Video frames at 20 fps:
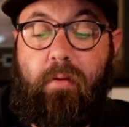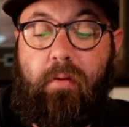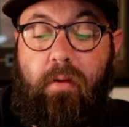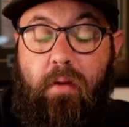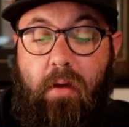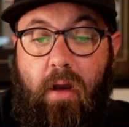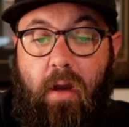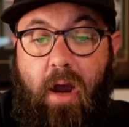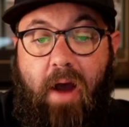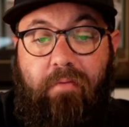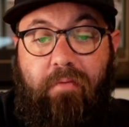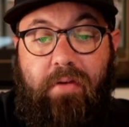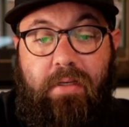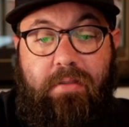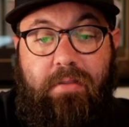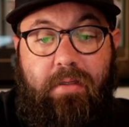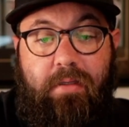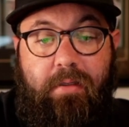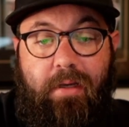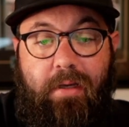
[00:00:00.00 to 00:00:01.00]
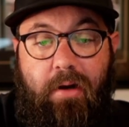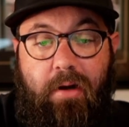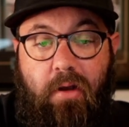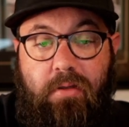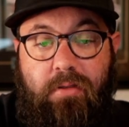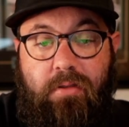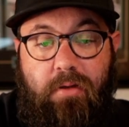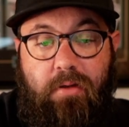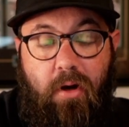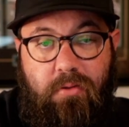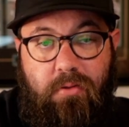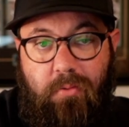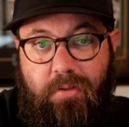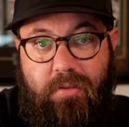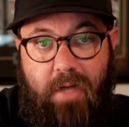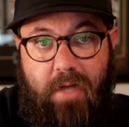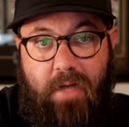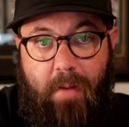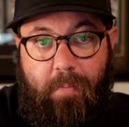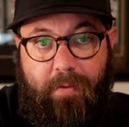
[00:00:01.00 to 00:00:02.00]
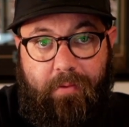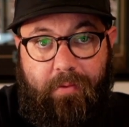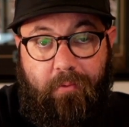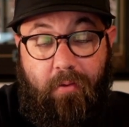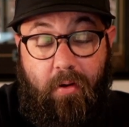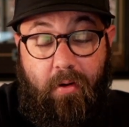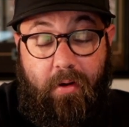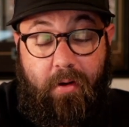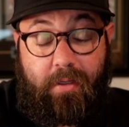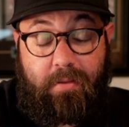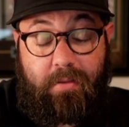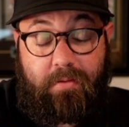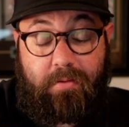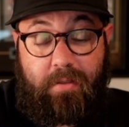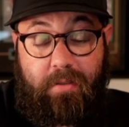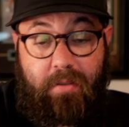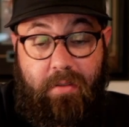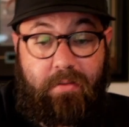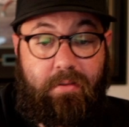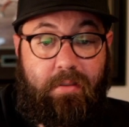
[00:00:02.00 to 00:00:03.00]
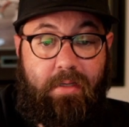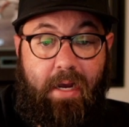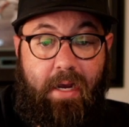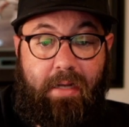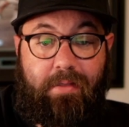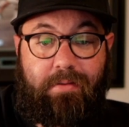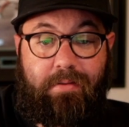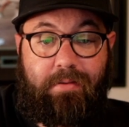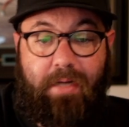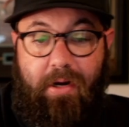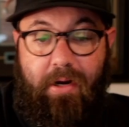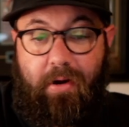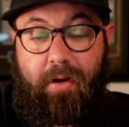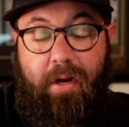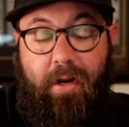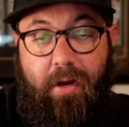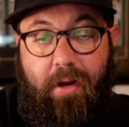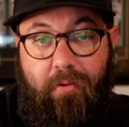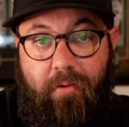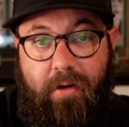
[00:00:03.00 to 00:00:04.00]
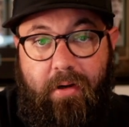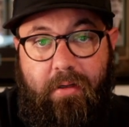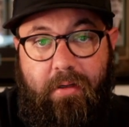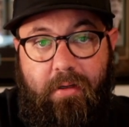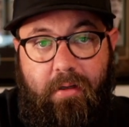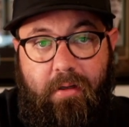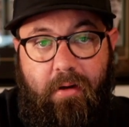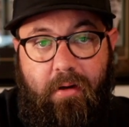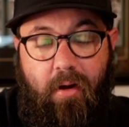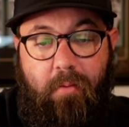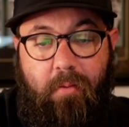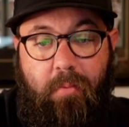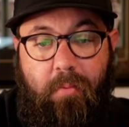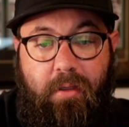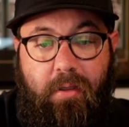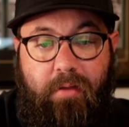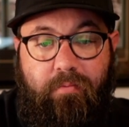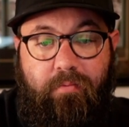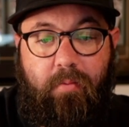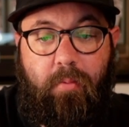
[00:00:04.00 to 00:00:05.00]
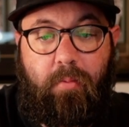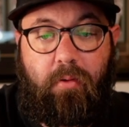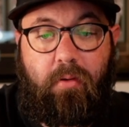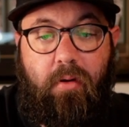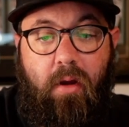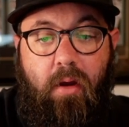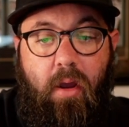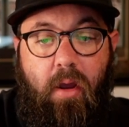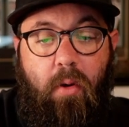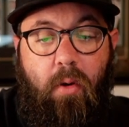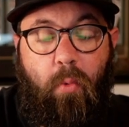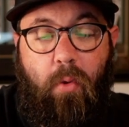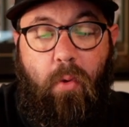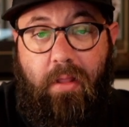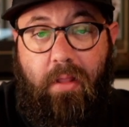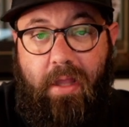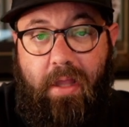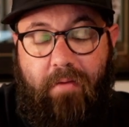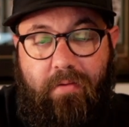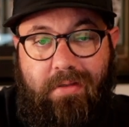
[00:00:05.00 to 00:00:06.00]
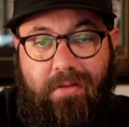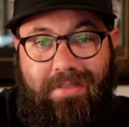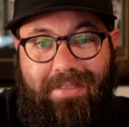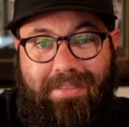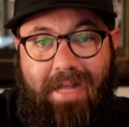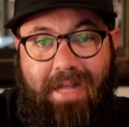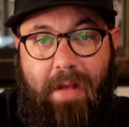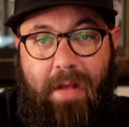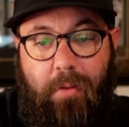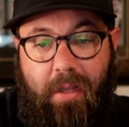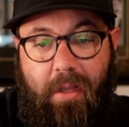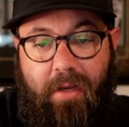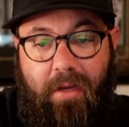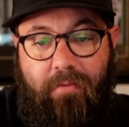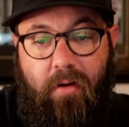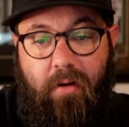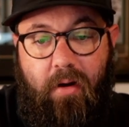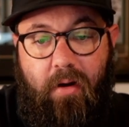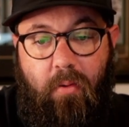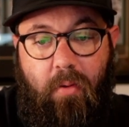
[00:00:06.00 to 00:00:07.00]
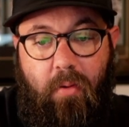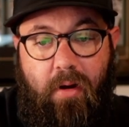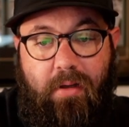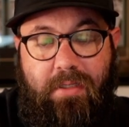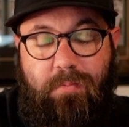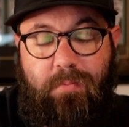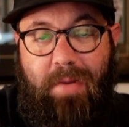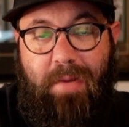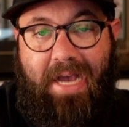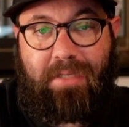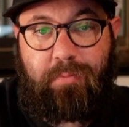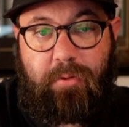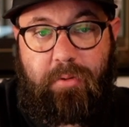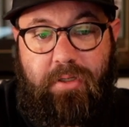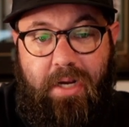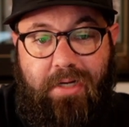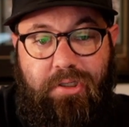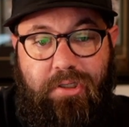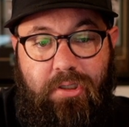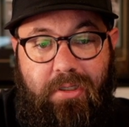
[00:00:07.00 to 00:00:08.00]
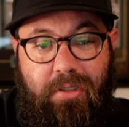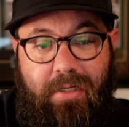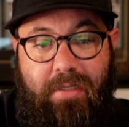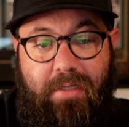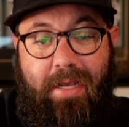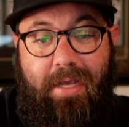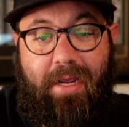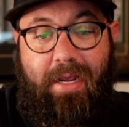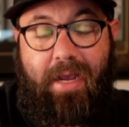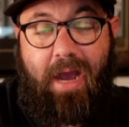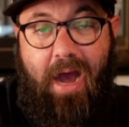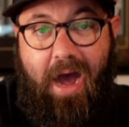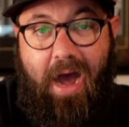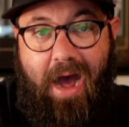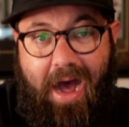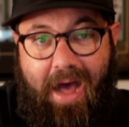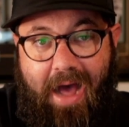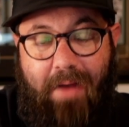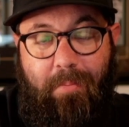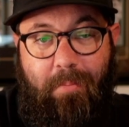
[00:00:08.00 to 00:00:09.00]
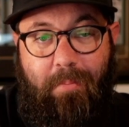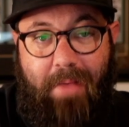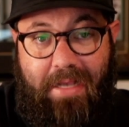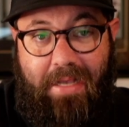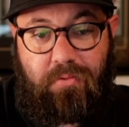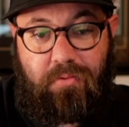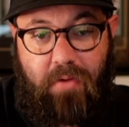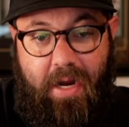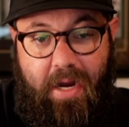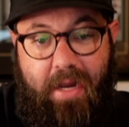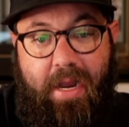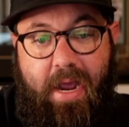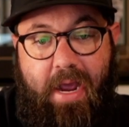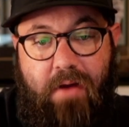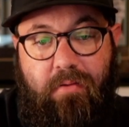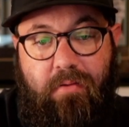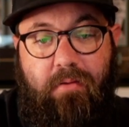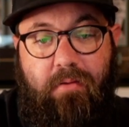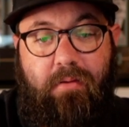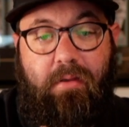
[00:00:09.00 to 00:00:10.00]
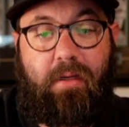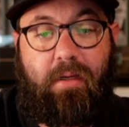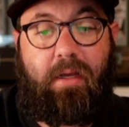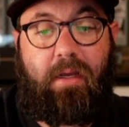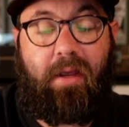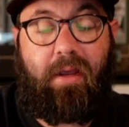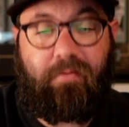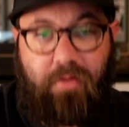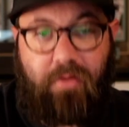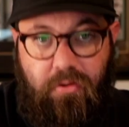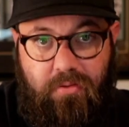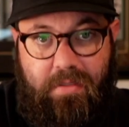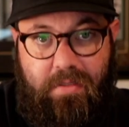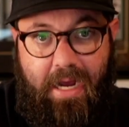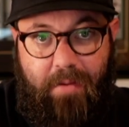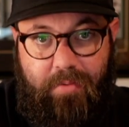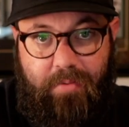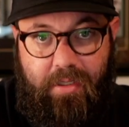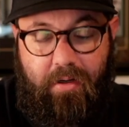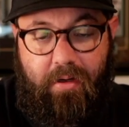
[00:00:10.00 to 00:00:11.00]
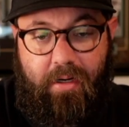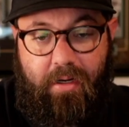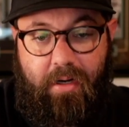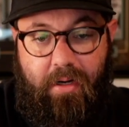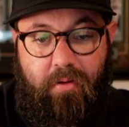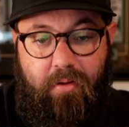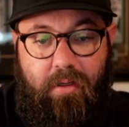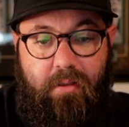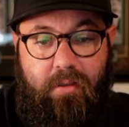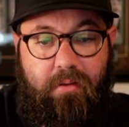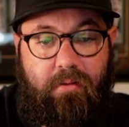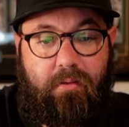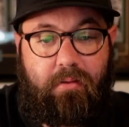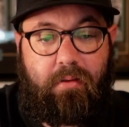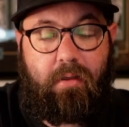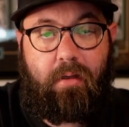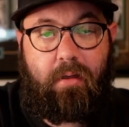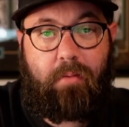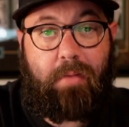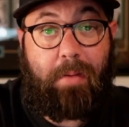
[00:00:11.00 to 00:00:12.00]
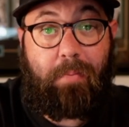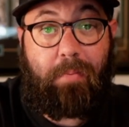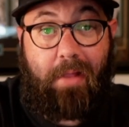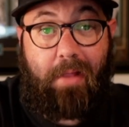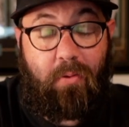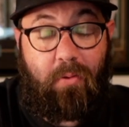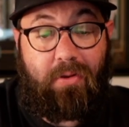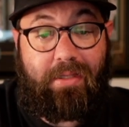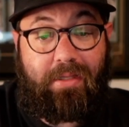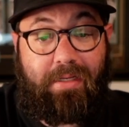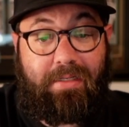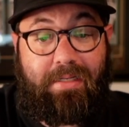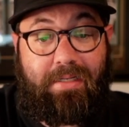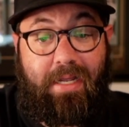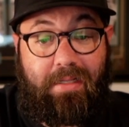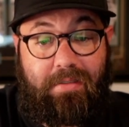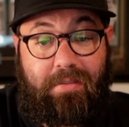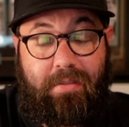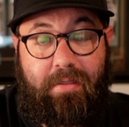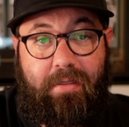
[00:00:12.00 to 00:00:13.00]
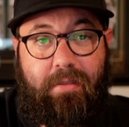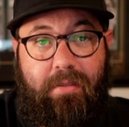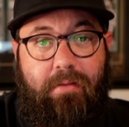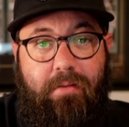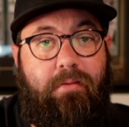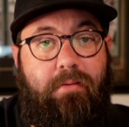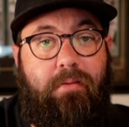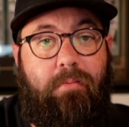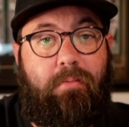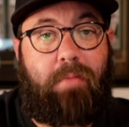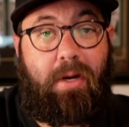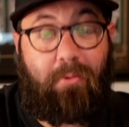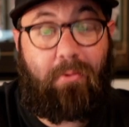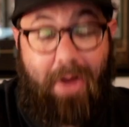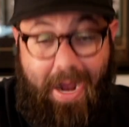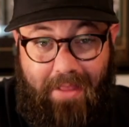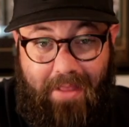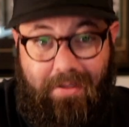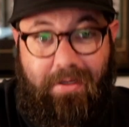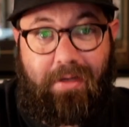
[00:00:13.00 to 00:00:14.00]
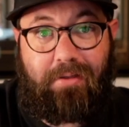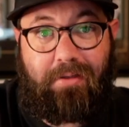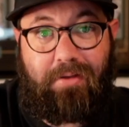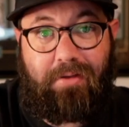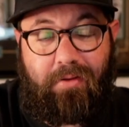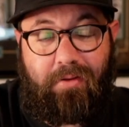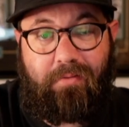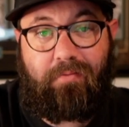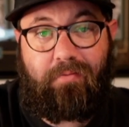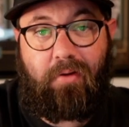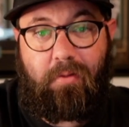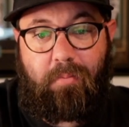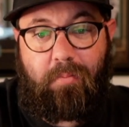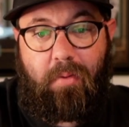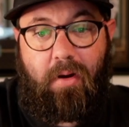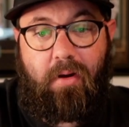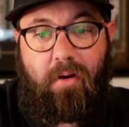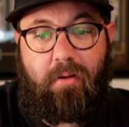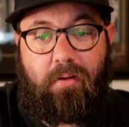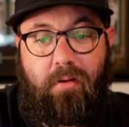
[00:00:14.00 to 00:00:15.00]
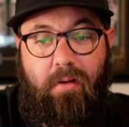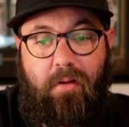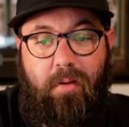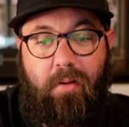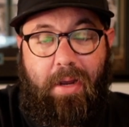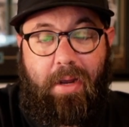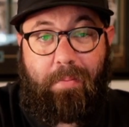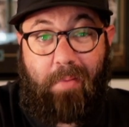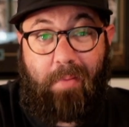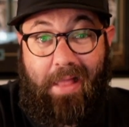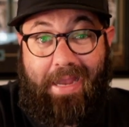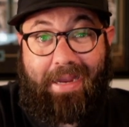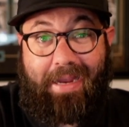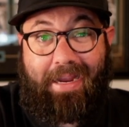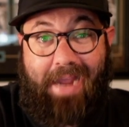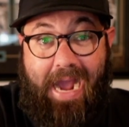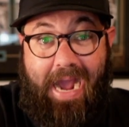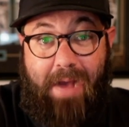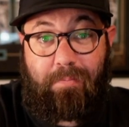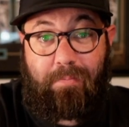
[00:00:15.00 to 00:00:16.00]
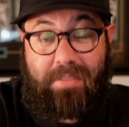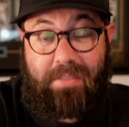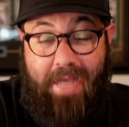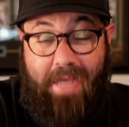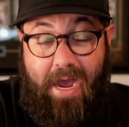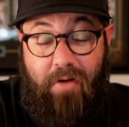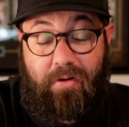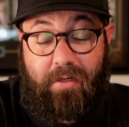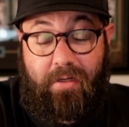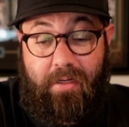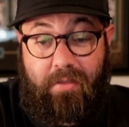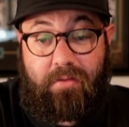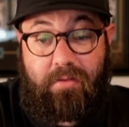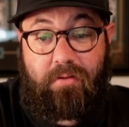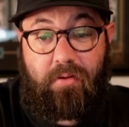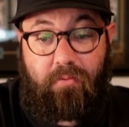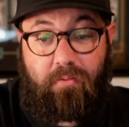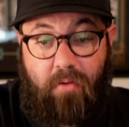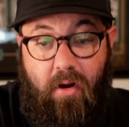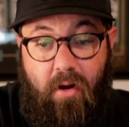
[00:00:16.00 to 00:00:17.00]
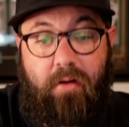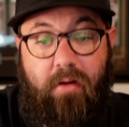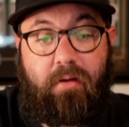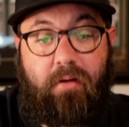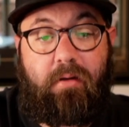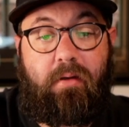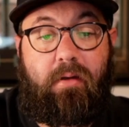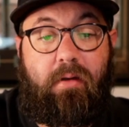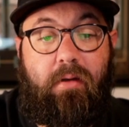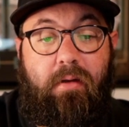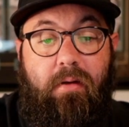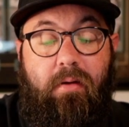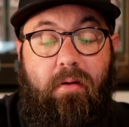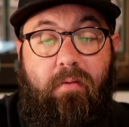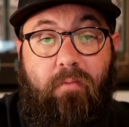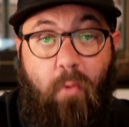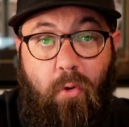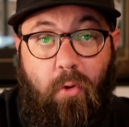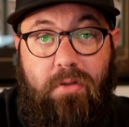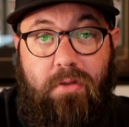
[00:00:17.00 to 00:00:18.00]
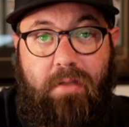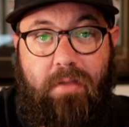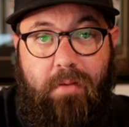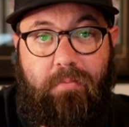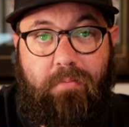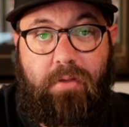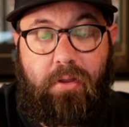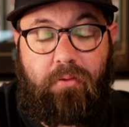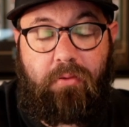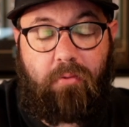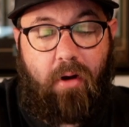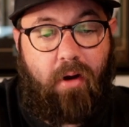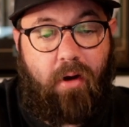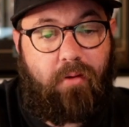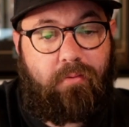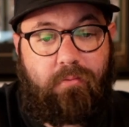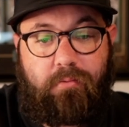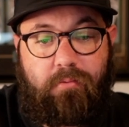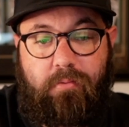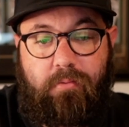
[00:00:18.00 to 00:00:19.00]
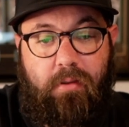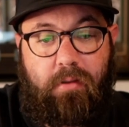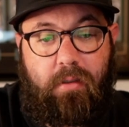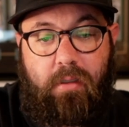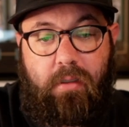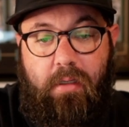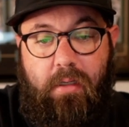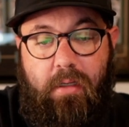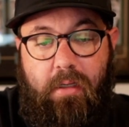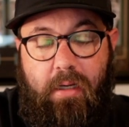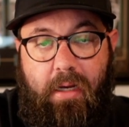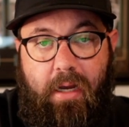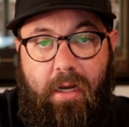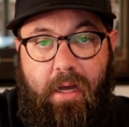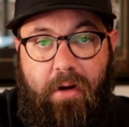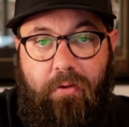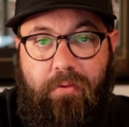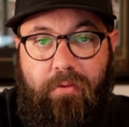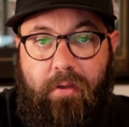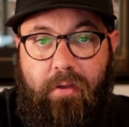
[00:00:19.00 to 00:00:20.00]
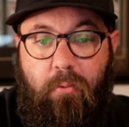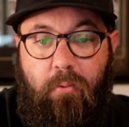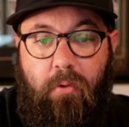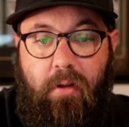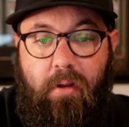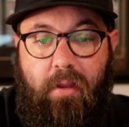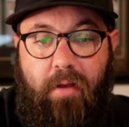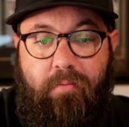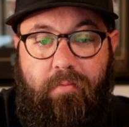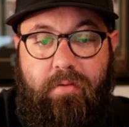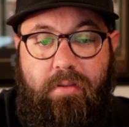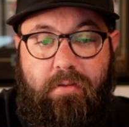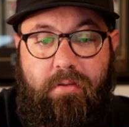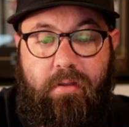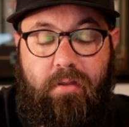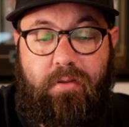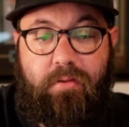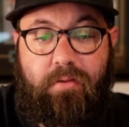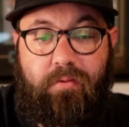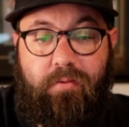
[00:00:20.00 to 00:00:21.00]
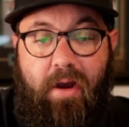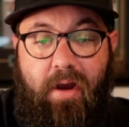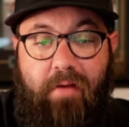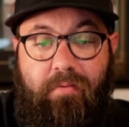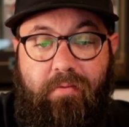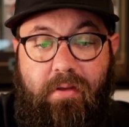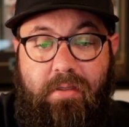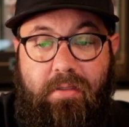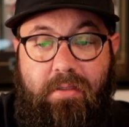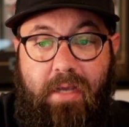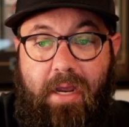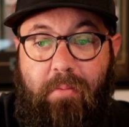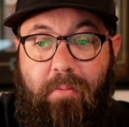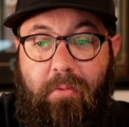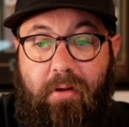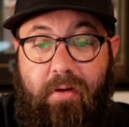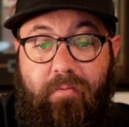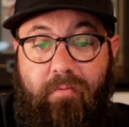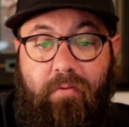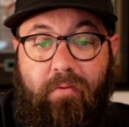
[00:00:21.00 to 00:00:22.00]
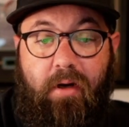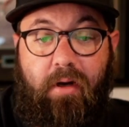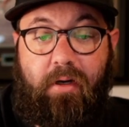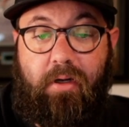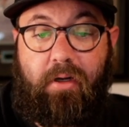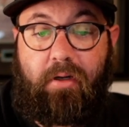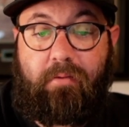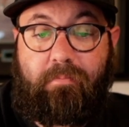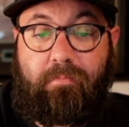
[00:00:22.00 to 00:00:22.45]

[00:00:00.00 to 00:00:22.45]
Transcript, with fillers: Obviously, it all starts with stopping the run against the Tennessee Titans. Derrick Henry, unbelievable. Will Levis is not playing very well. His pass protection is a hot mess right now. If you stop Derrick Henry by playing with intensity by rallying to the football, by playing gap sound against the run, force them to throw. I don't think Will Levis is going to survive this game looking very good.